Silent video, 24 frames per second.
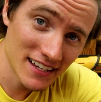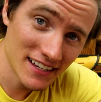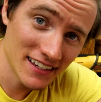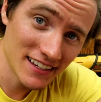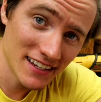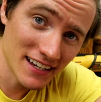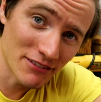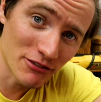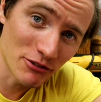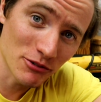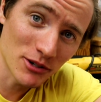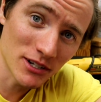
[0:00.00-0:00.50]

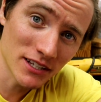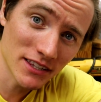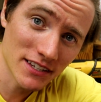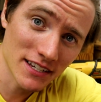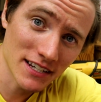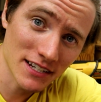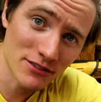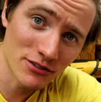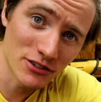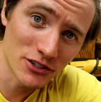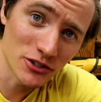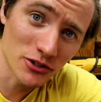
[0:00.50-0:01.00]
Hey everyone,
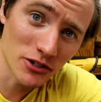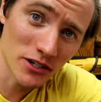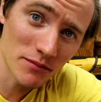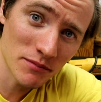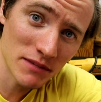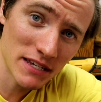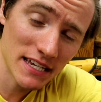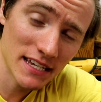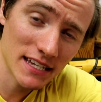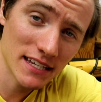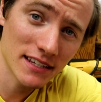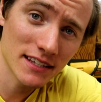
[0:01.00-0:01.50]
thanks for joining
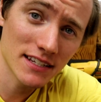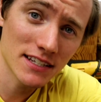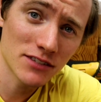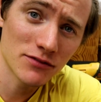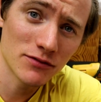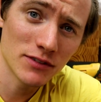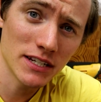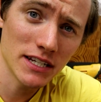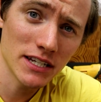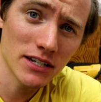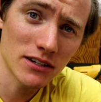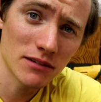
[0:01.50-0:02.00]
me in this
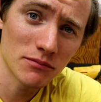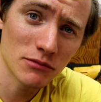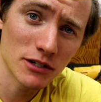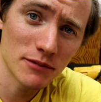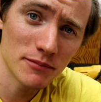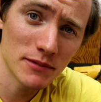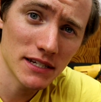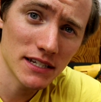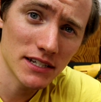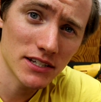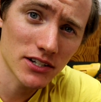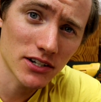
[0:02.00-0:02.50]
video. I'm going to
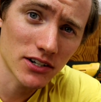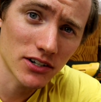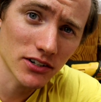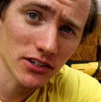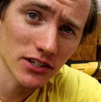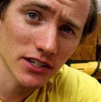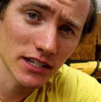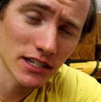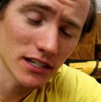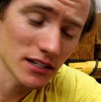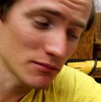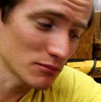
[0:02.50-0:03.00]
be
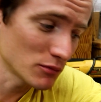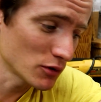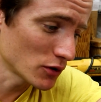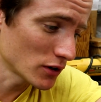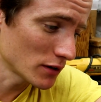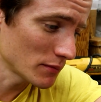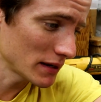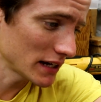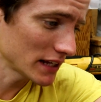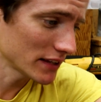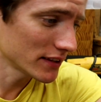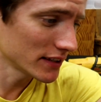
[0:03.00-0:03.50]
talking
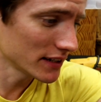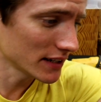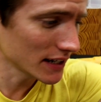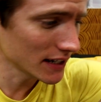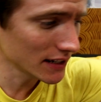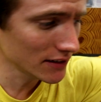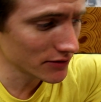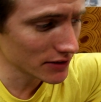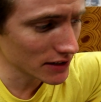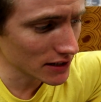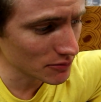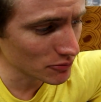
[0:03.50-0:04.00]
more about the
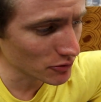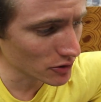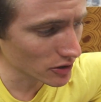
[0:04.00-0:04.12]
knife that I'm